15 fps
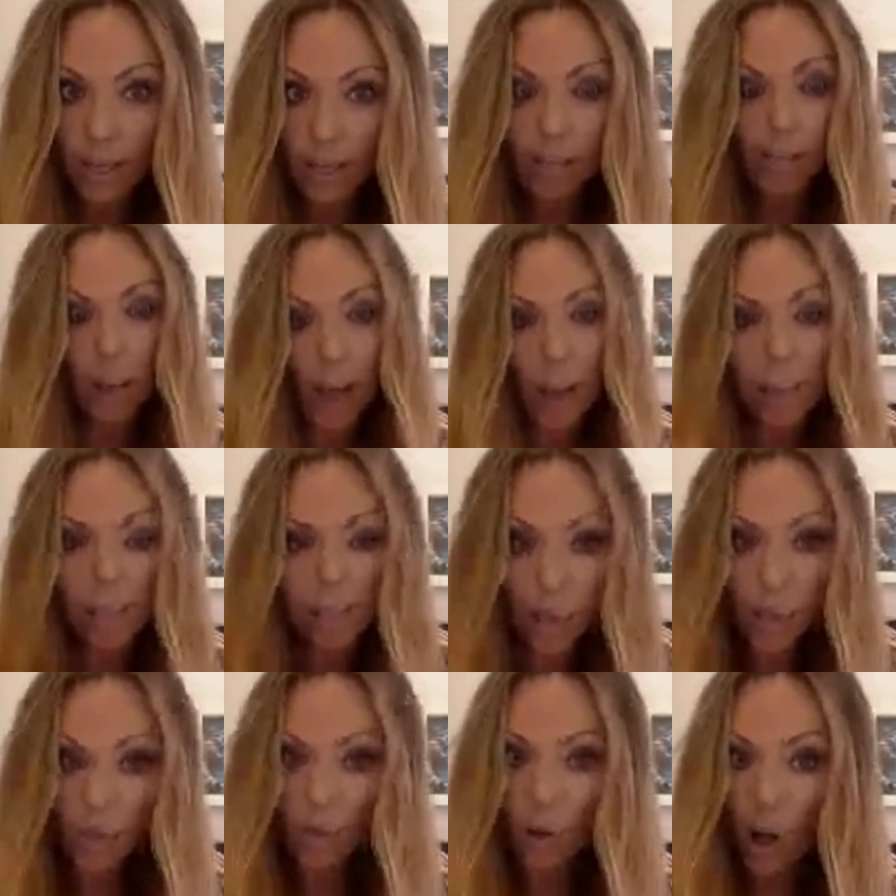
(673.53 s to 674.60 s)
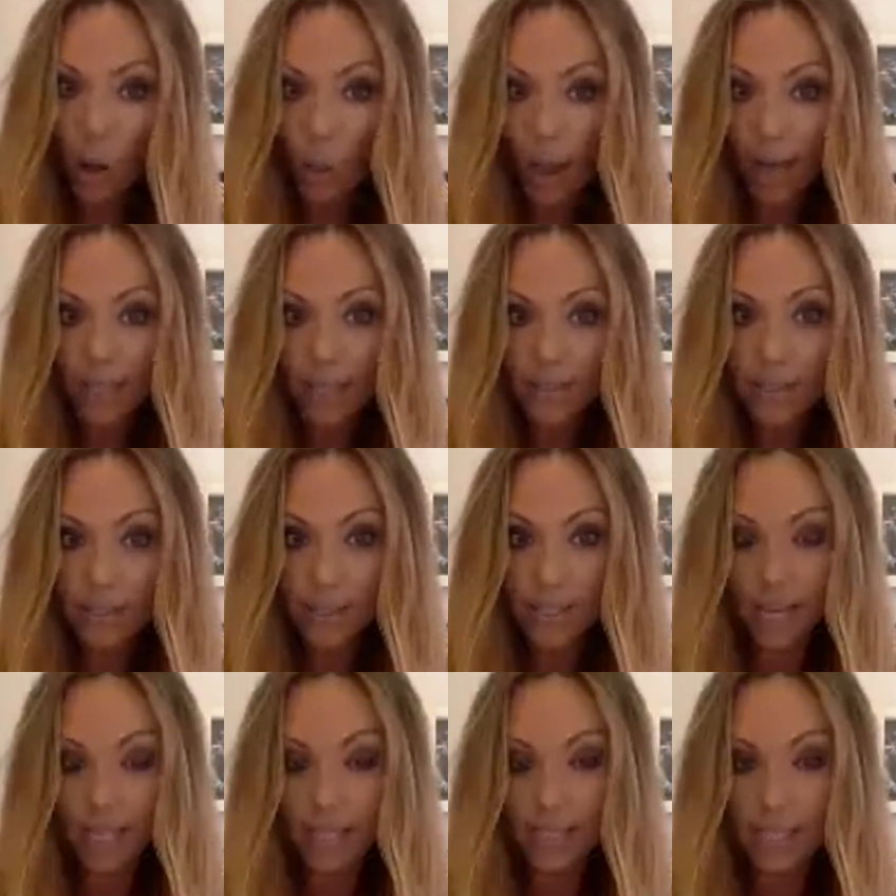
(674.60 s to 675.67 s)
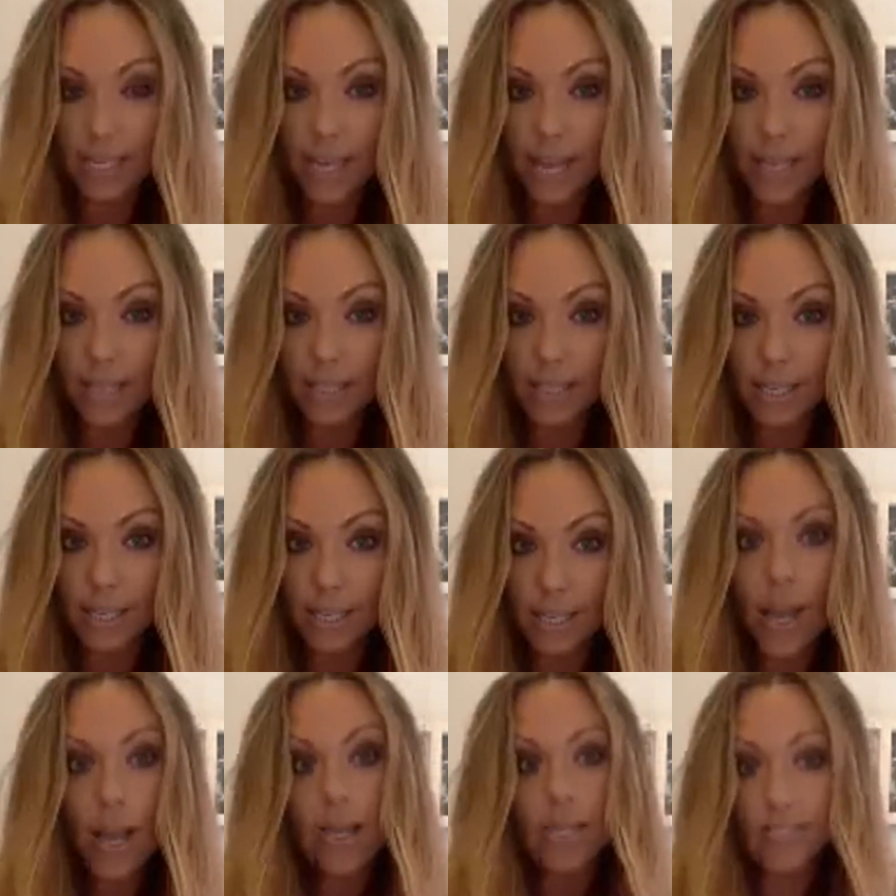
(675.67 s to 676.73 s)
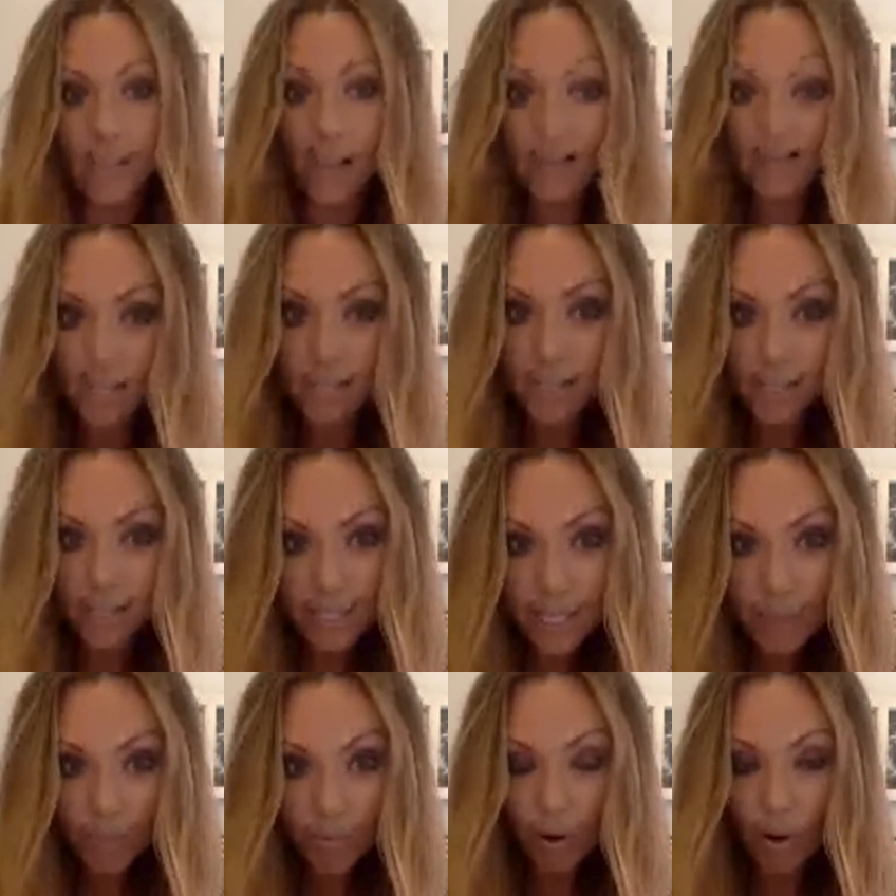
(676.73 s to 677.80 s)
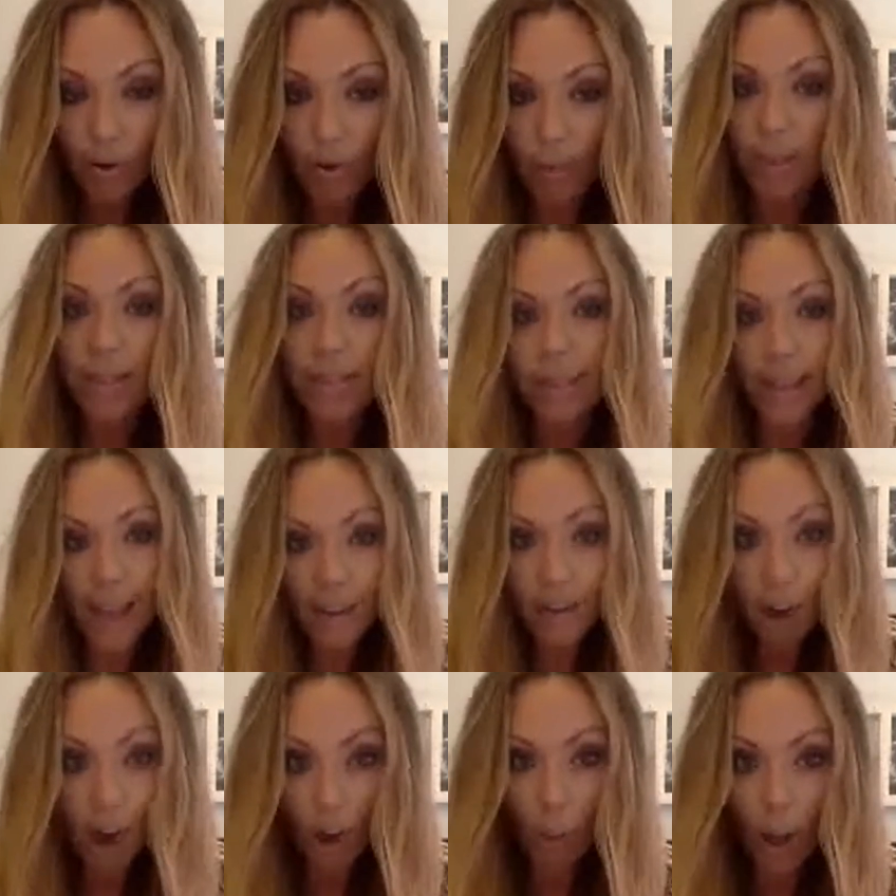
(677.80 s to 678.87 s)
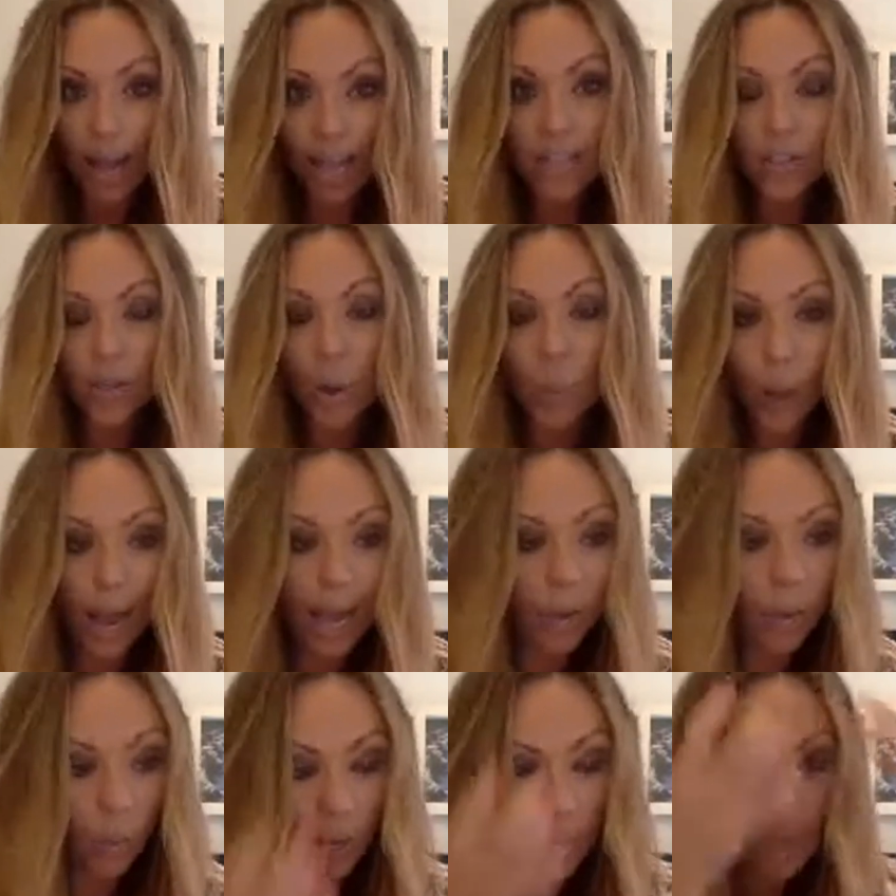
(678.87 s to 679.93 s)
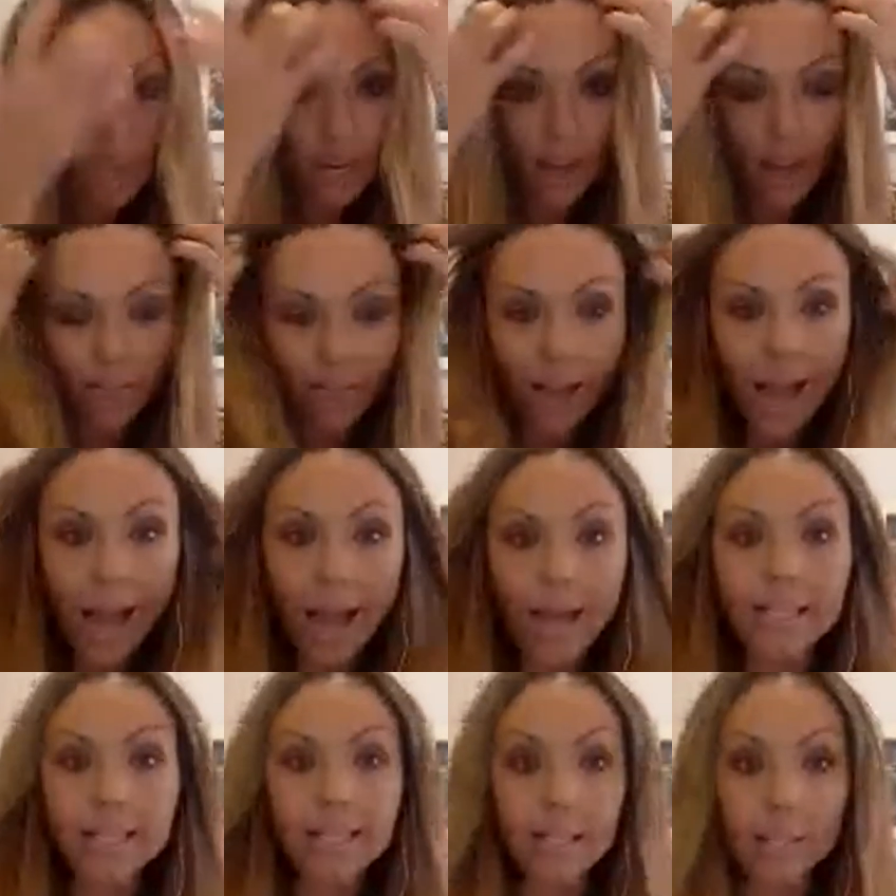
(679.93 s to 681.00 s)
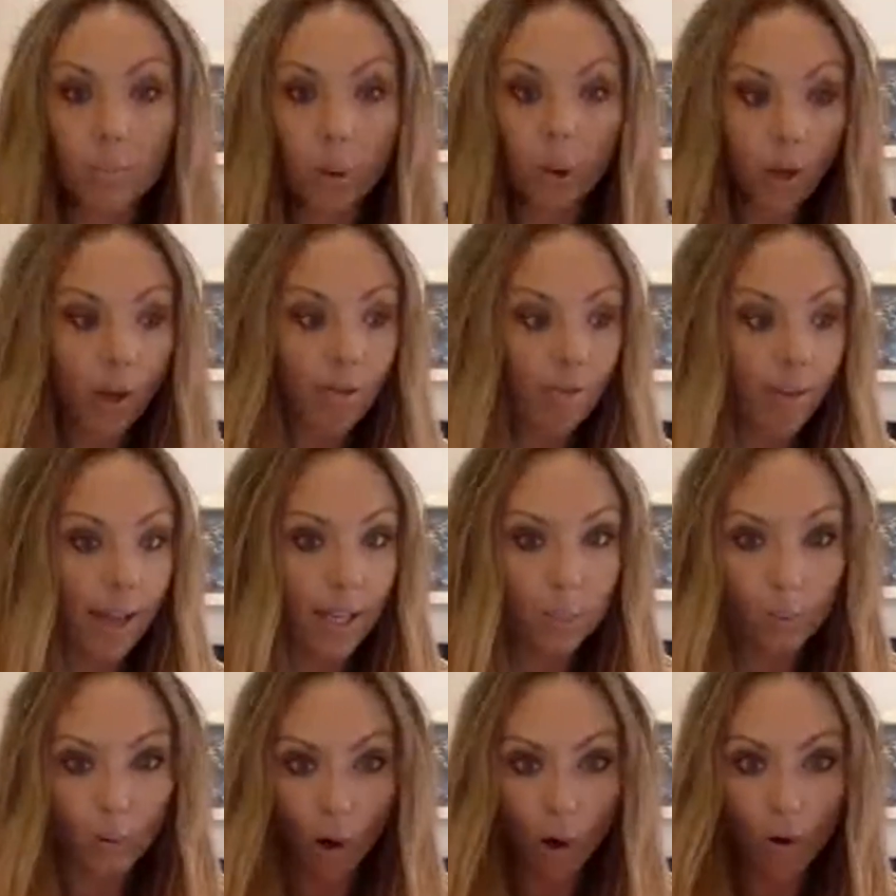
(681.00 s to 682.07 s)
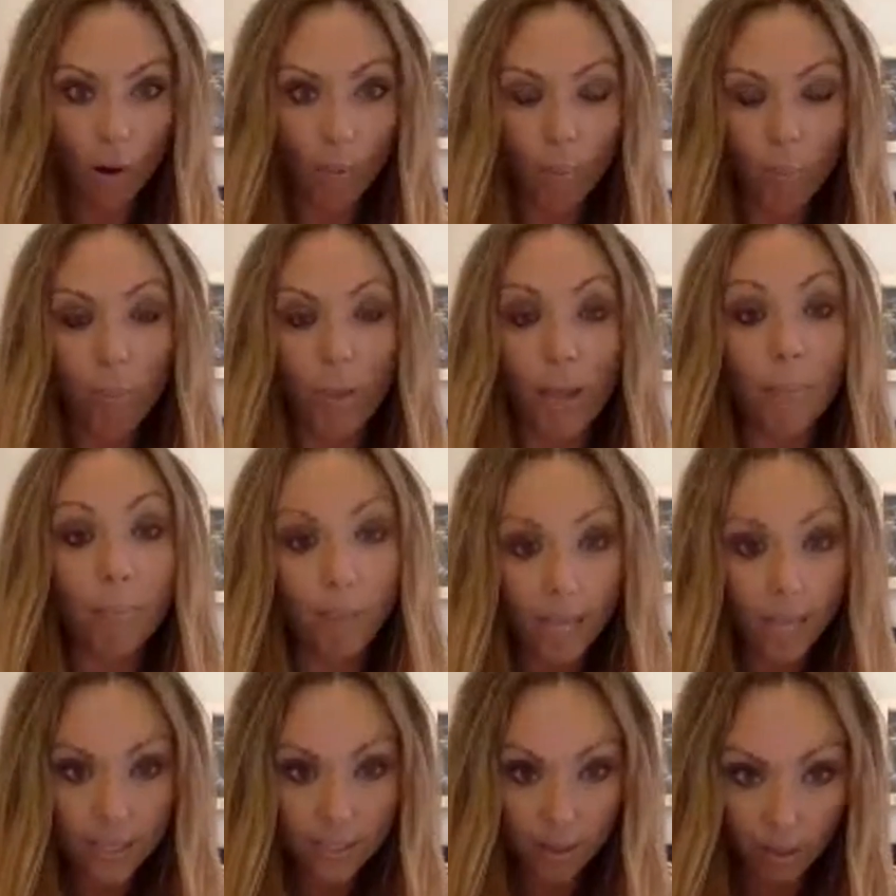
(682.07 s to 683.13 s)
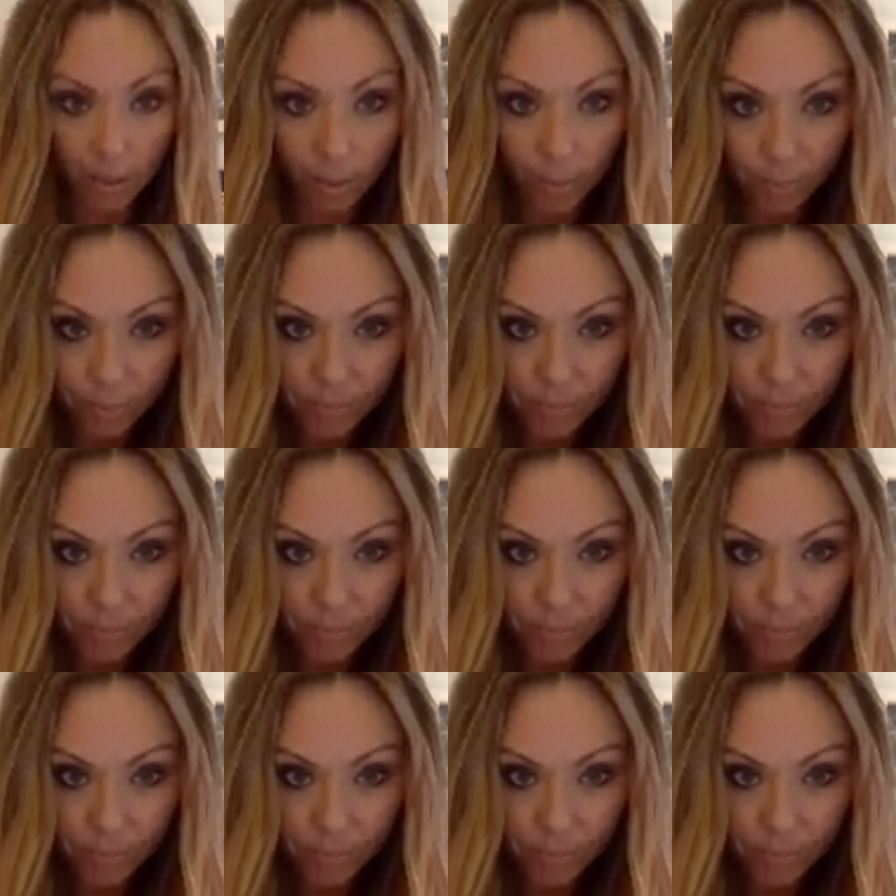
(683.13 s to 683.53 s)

Barbie dolls were all white until the 1980s. Sex in the City programming, they're all white. So white women have had this perfect program in place on them.